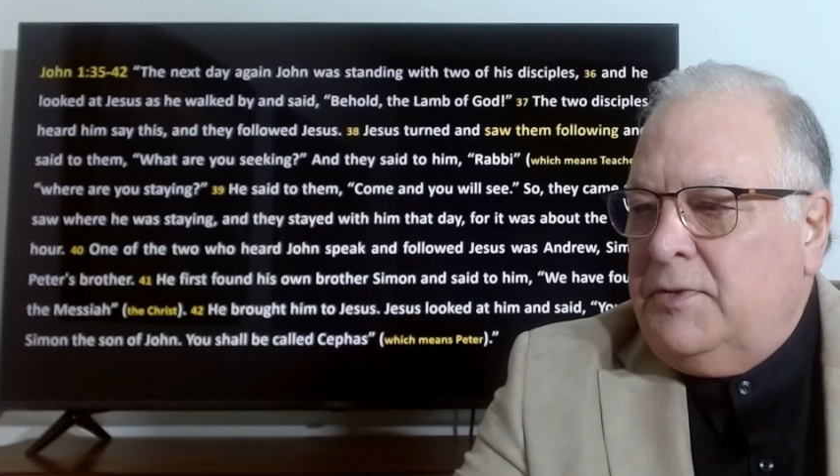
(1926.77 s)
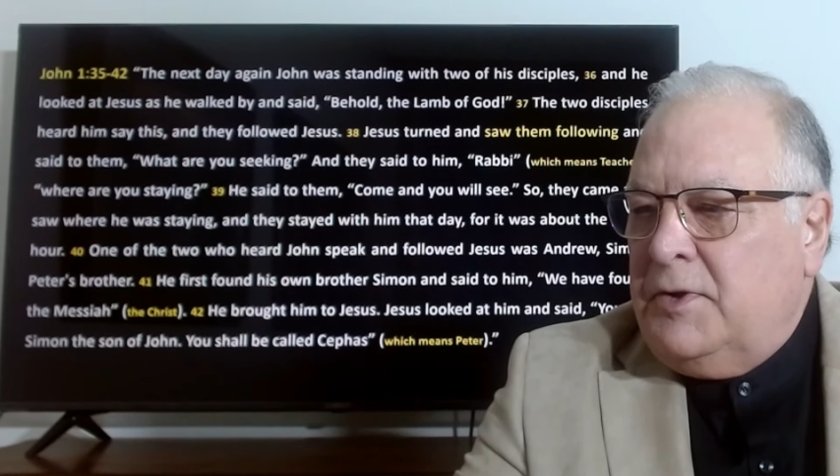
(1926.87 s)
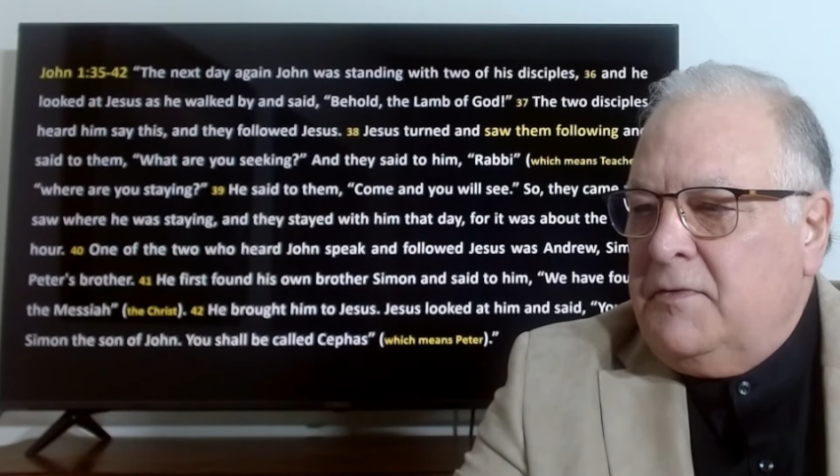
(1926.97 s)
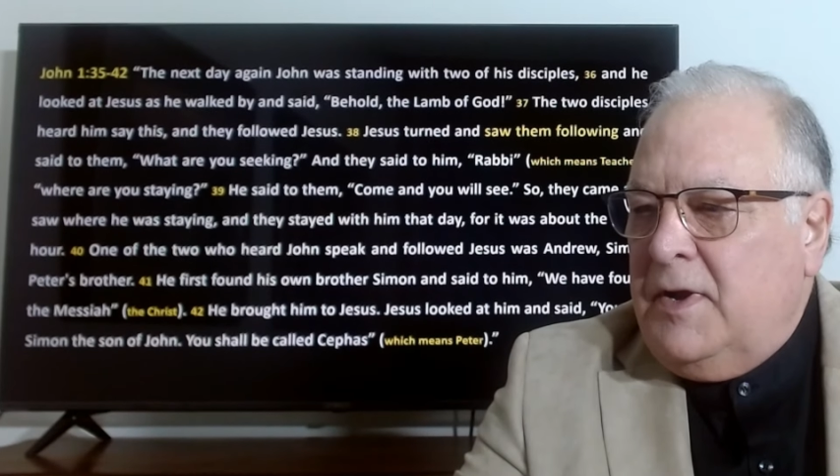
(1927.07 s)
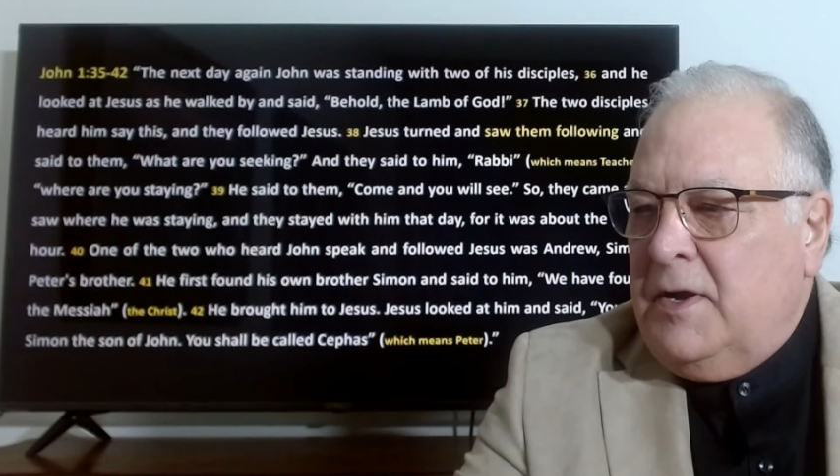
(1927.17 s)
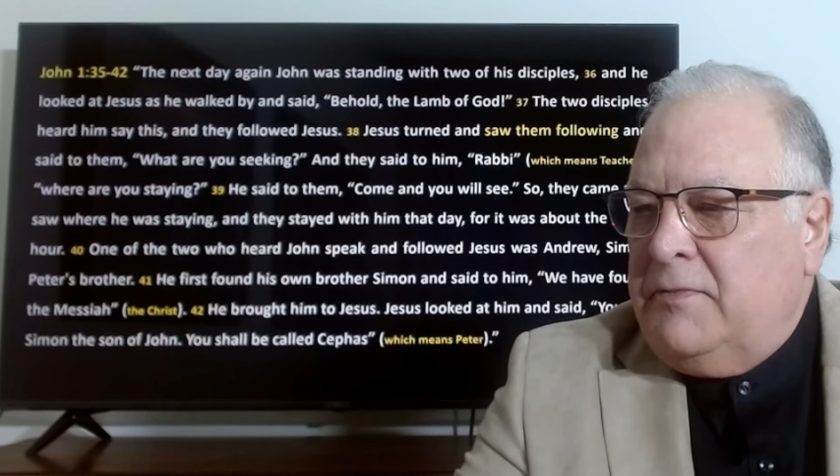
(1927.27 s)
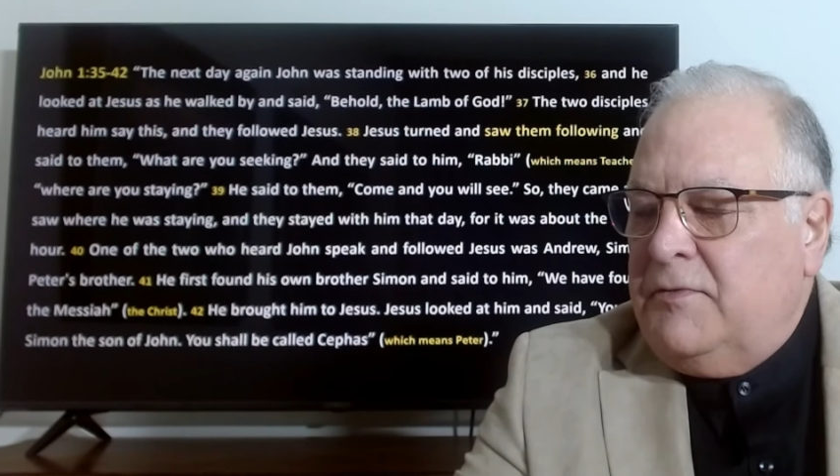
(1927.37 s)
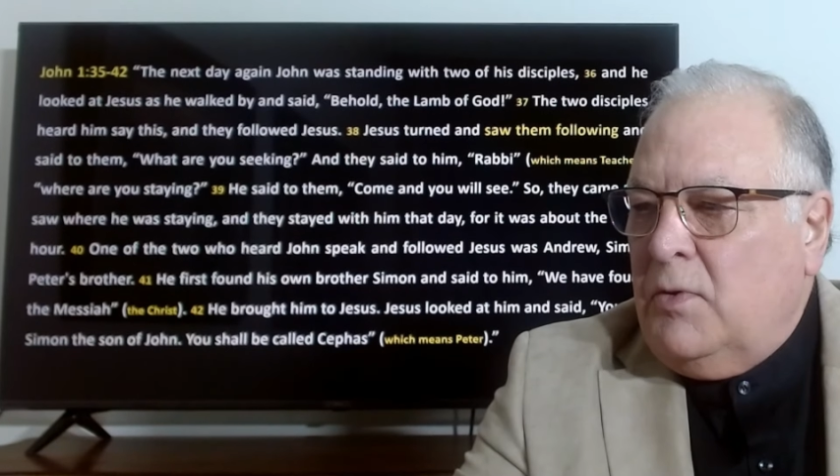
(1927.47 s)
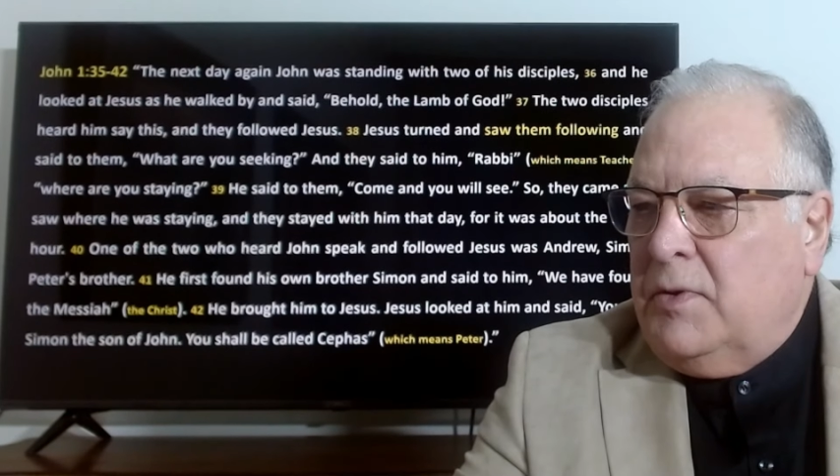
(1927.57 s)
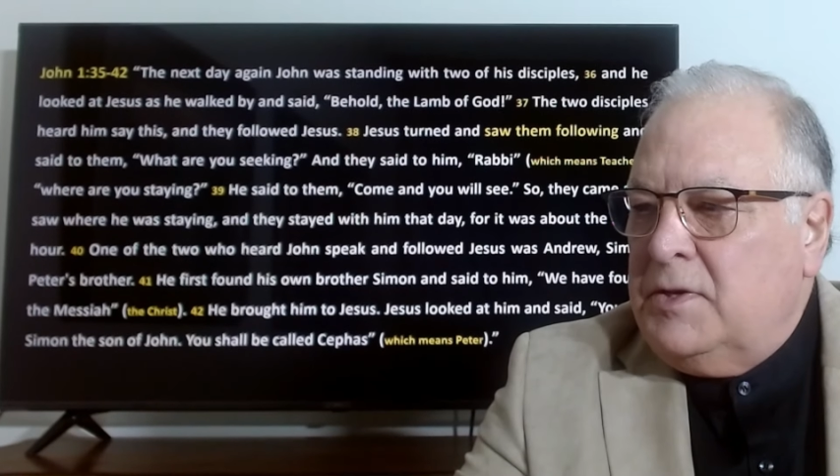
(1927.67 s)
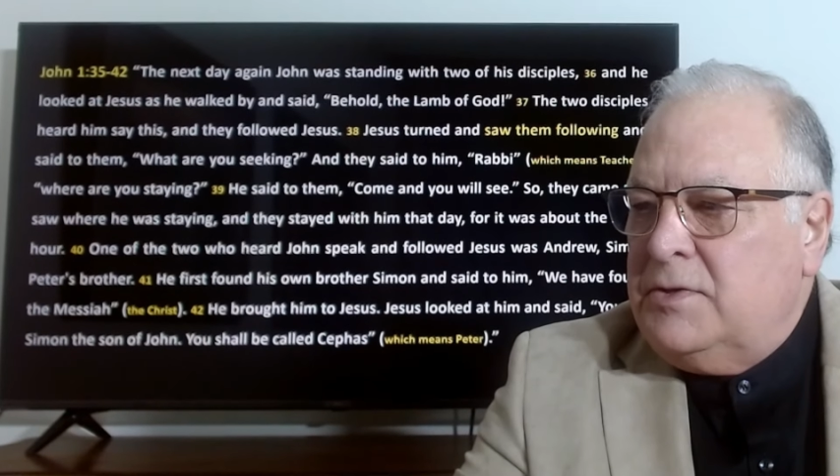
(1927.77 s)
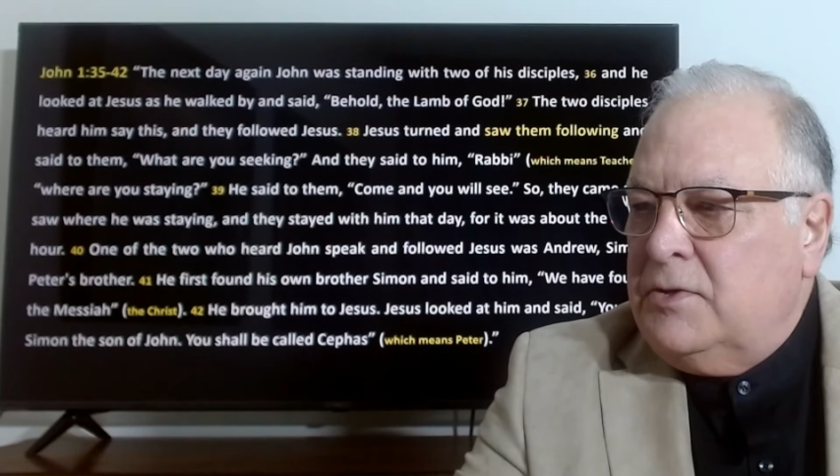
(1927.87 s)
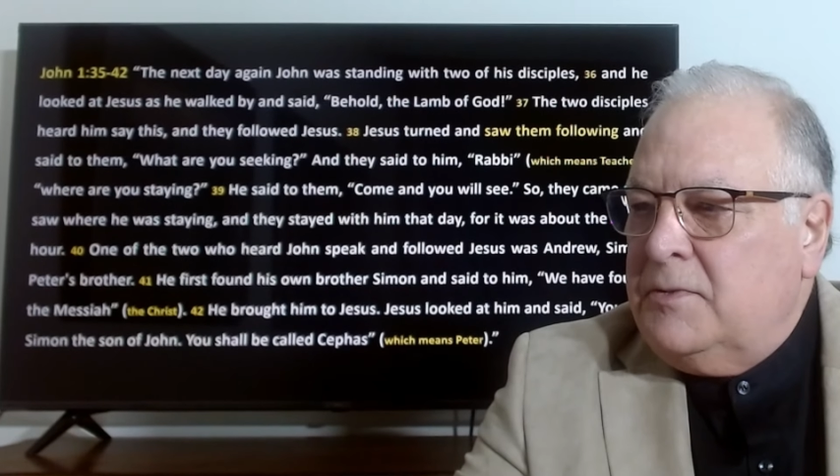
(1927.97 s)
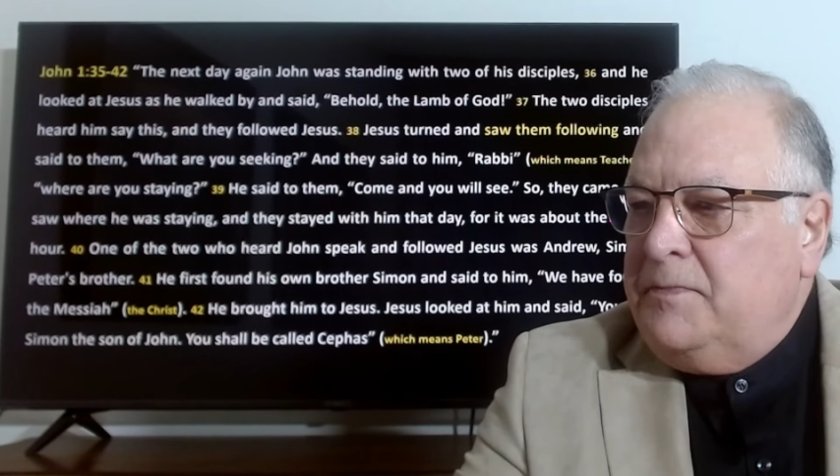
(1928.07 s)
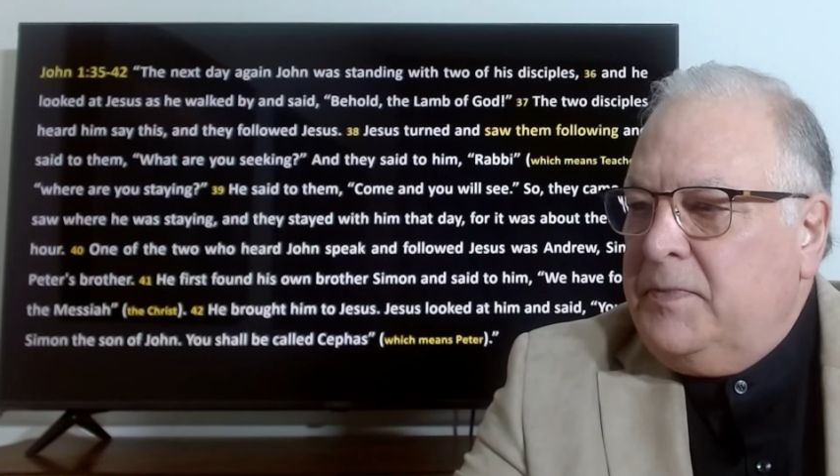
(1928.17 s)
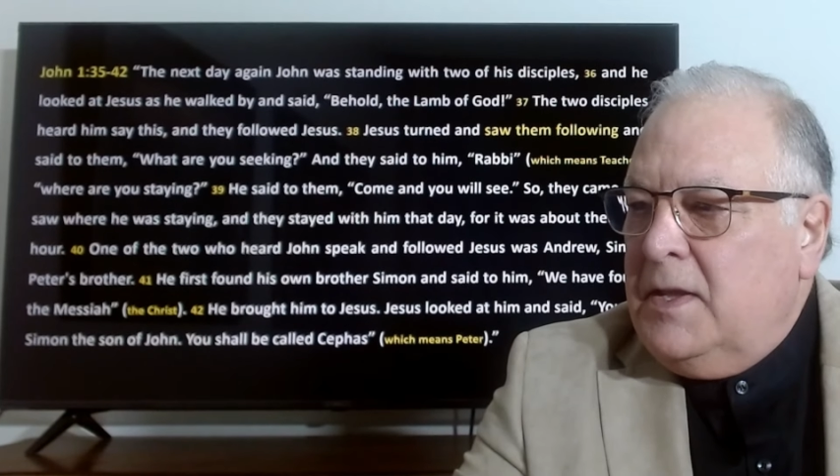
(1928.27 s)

35 through 42,